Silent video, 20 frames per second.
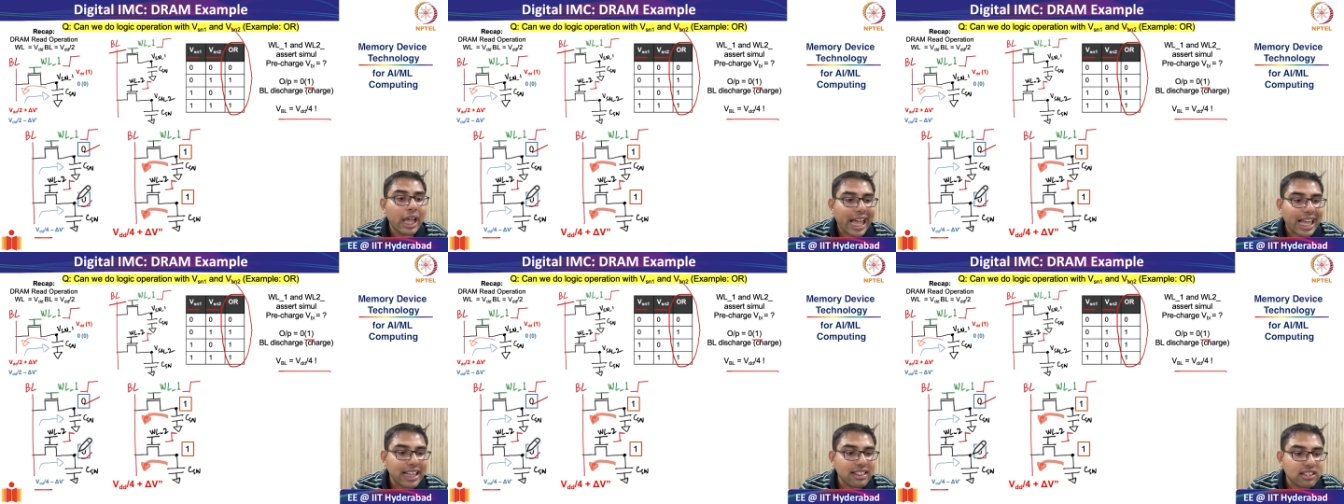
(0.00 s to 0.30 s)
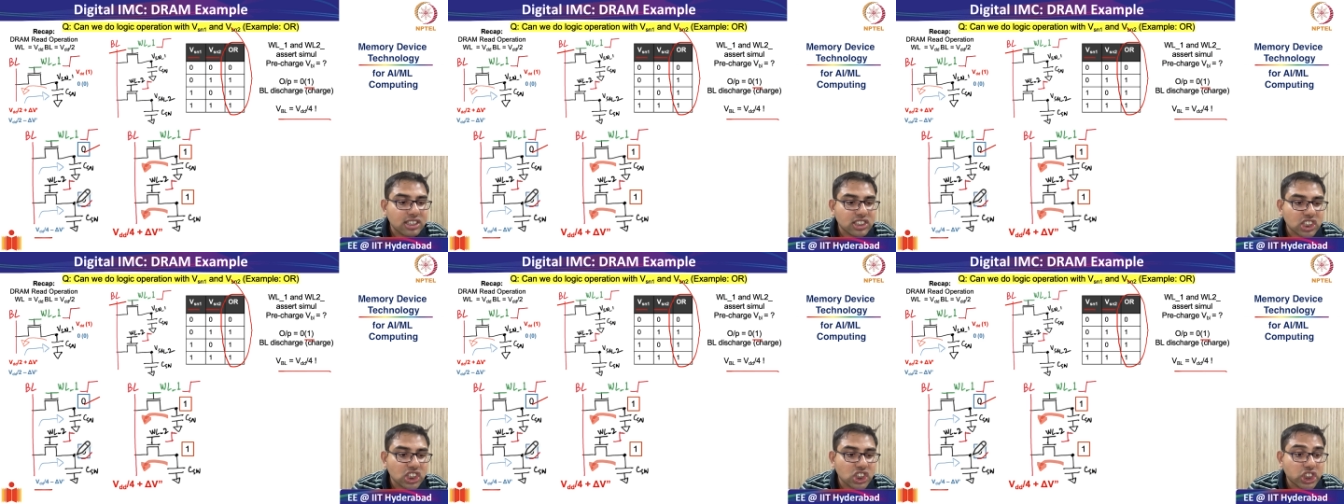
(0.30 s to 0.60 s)
and
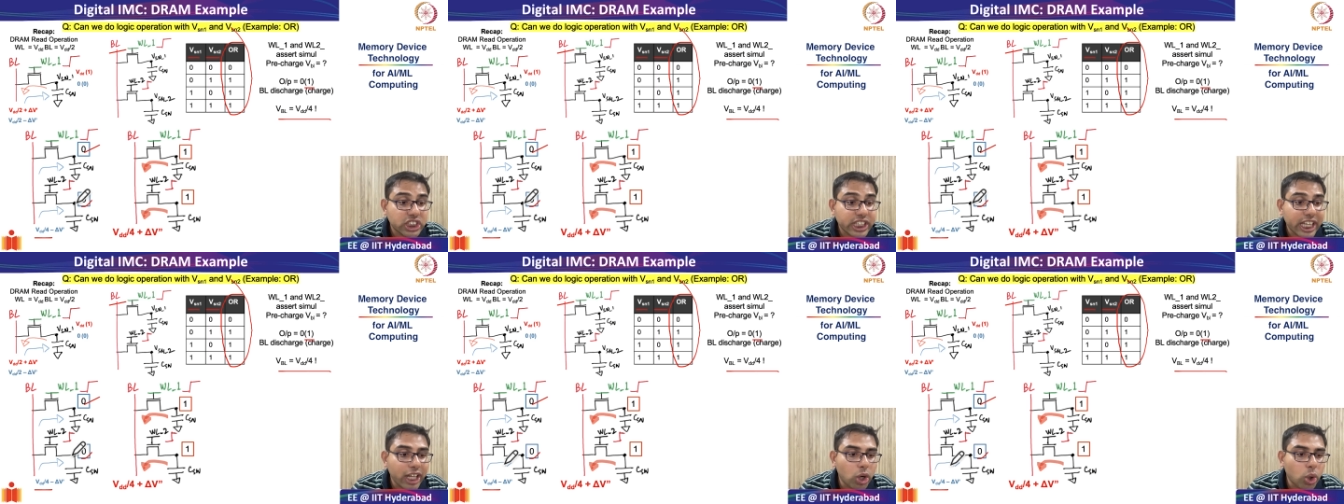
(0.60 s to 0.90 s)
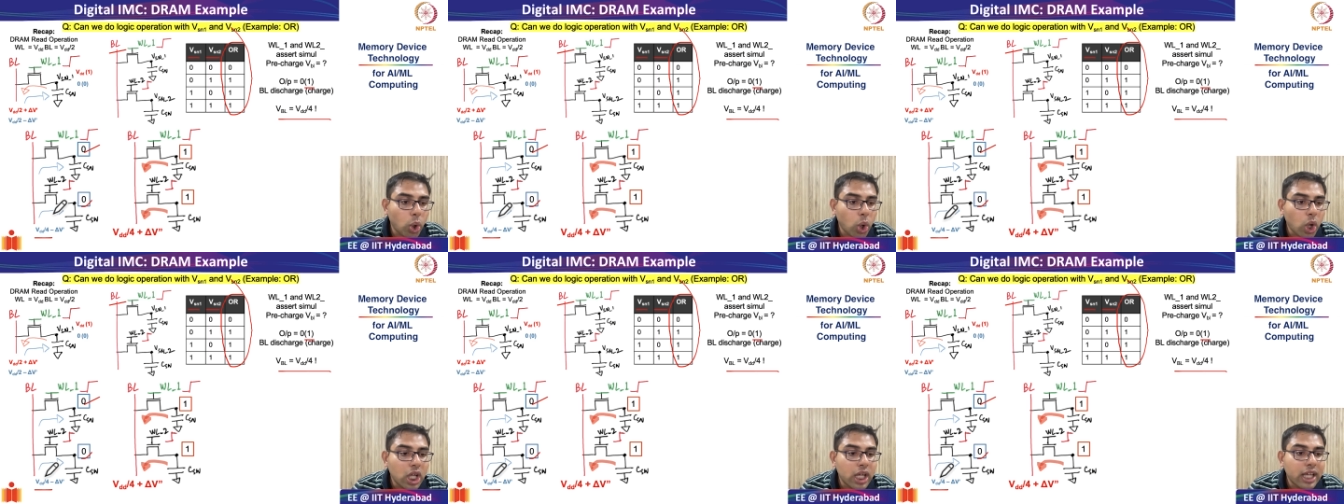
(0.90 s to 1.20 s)
this is
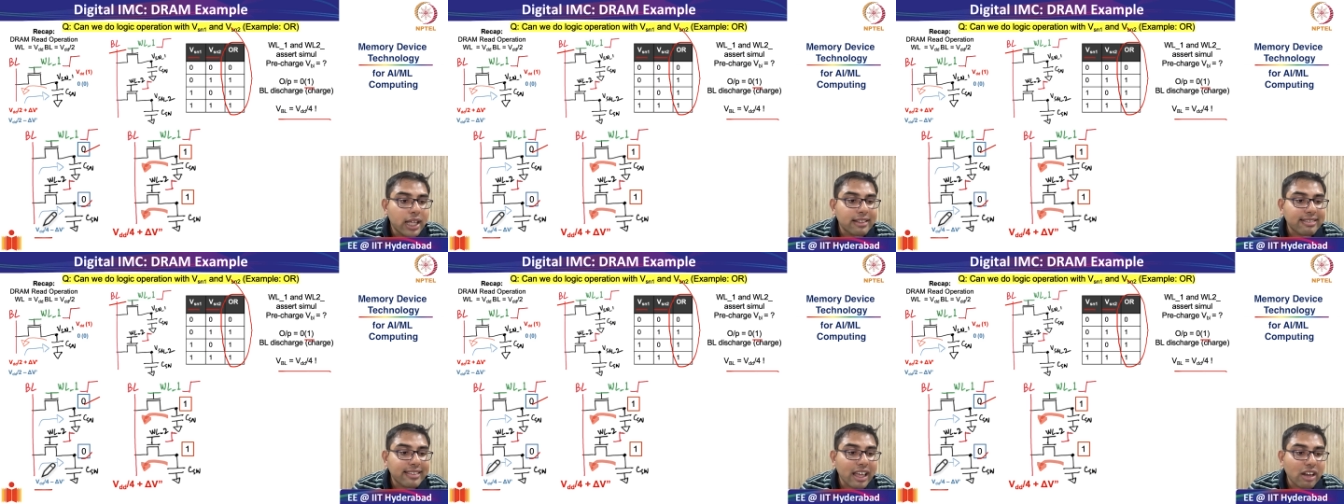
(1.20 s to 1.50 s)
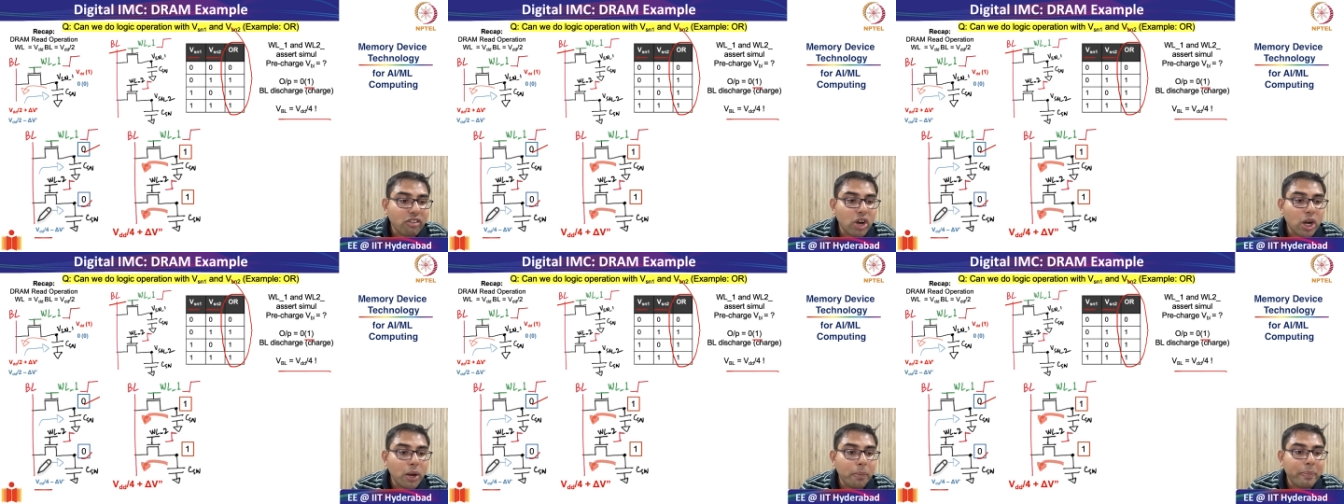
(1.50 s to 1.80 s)
0, there
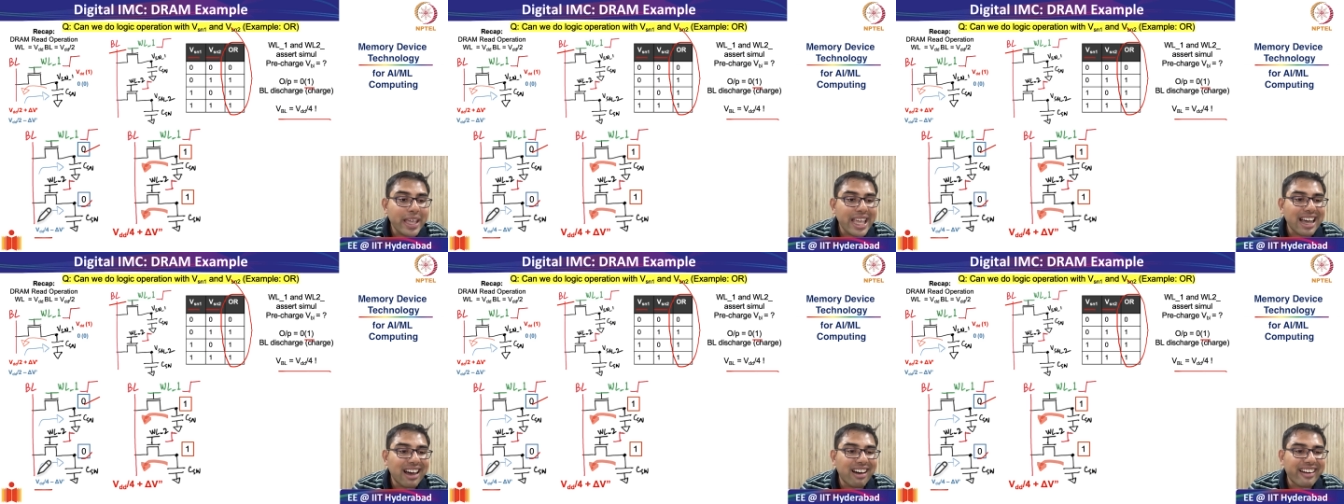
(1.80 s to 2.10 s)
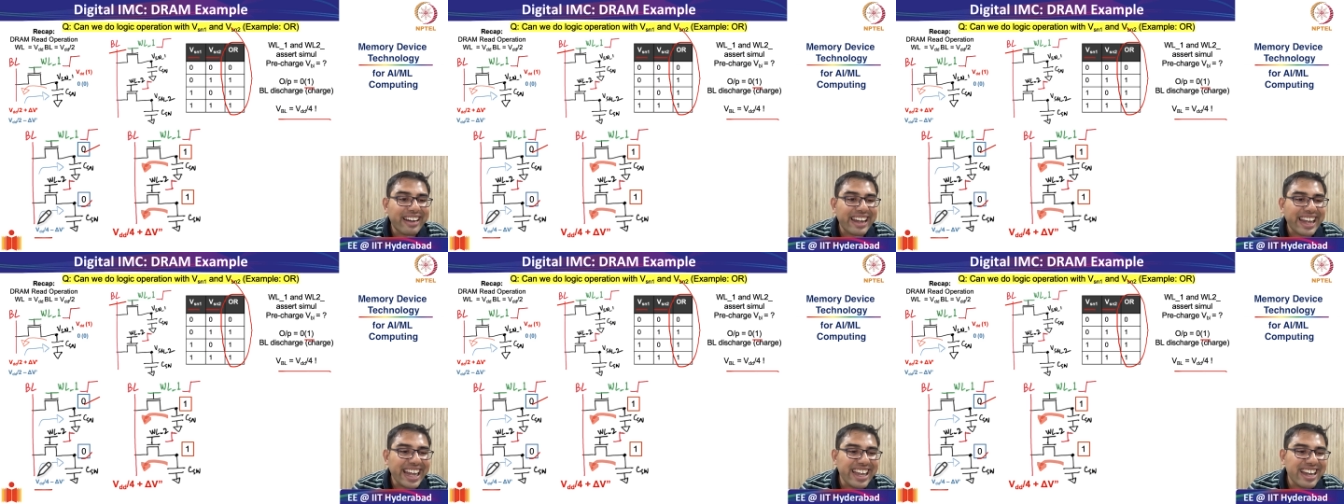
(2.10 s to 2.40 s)
will be a
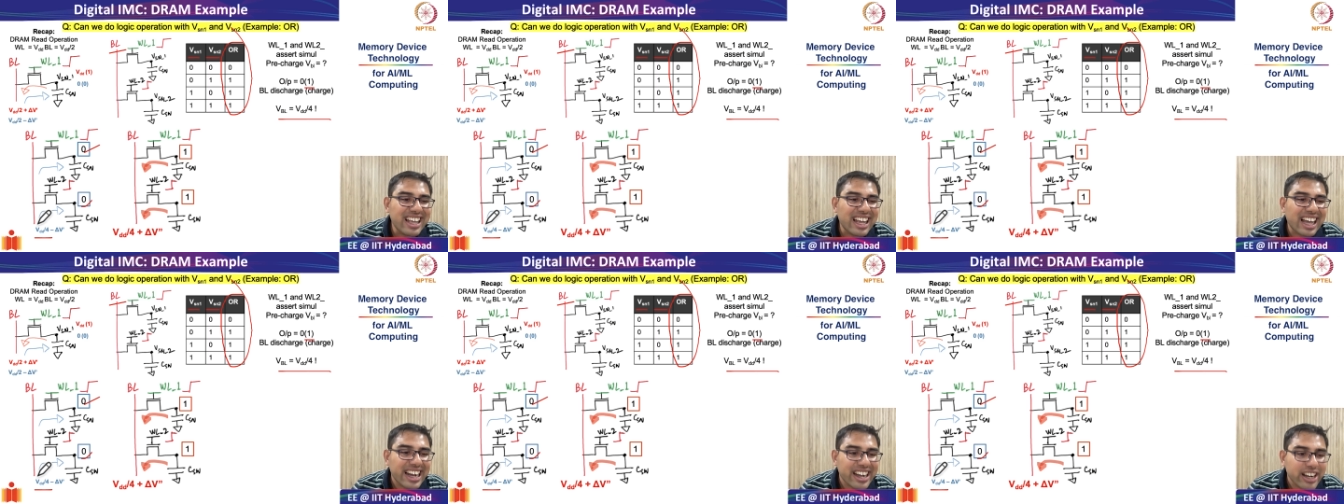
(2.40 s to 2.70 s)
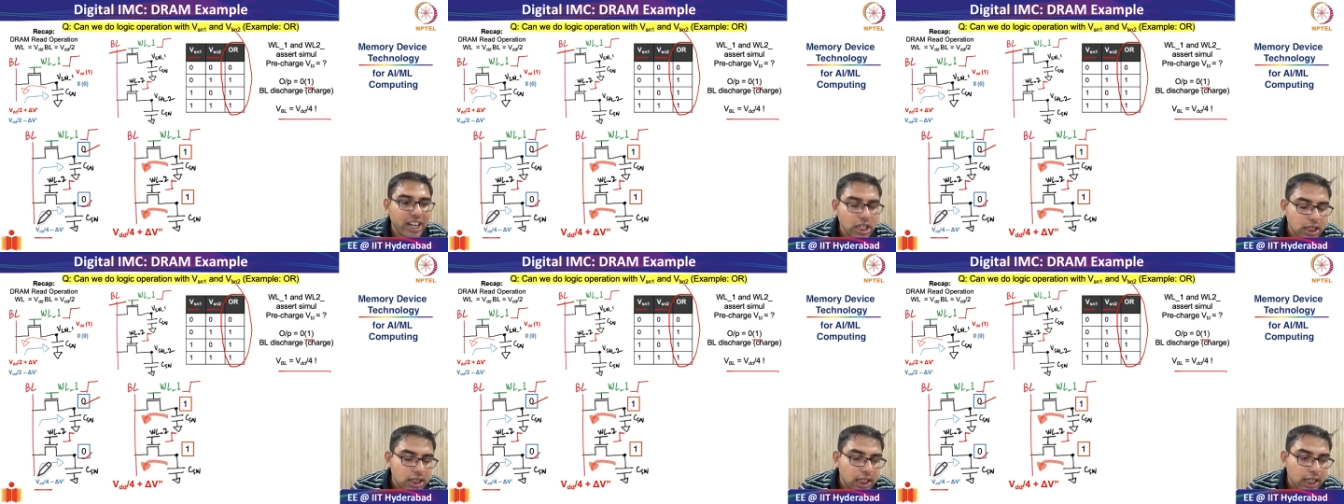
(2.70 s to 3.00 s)
read
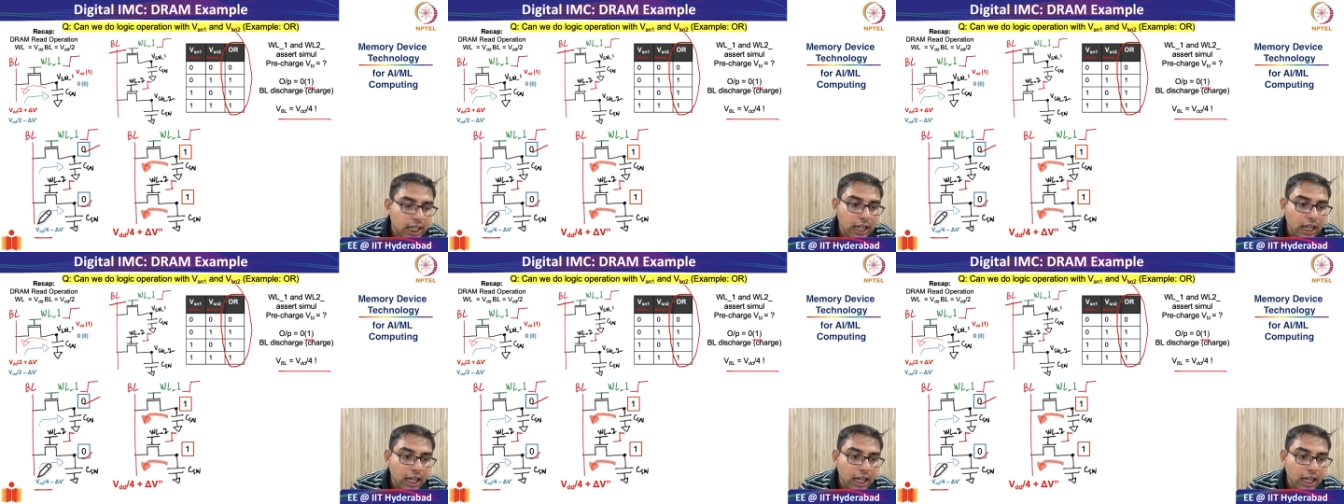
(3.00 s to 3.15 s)
current